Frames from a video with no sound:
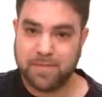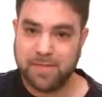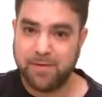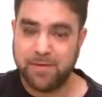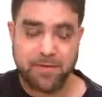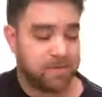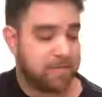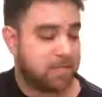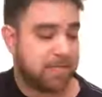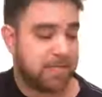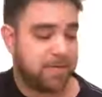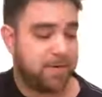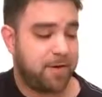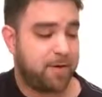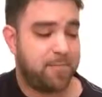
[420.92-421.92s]
You can just
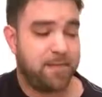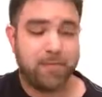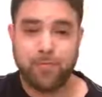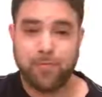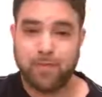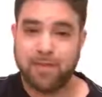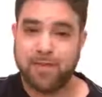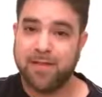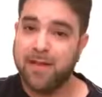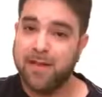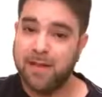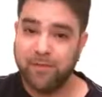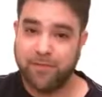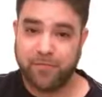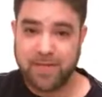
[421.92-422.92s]
experiment with
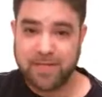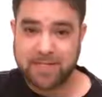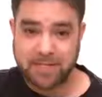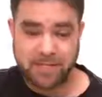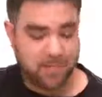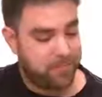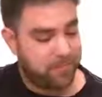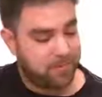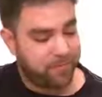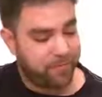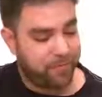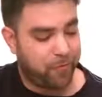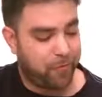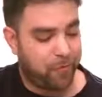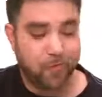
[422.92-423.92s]
frets 2 and
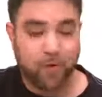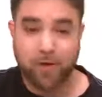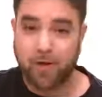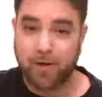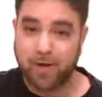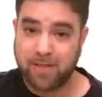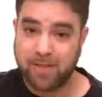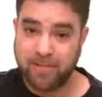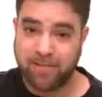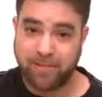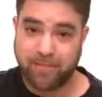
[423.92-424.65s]
4 on the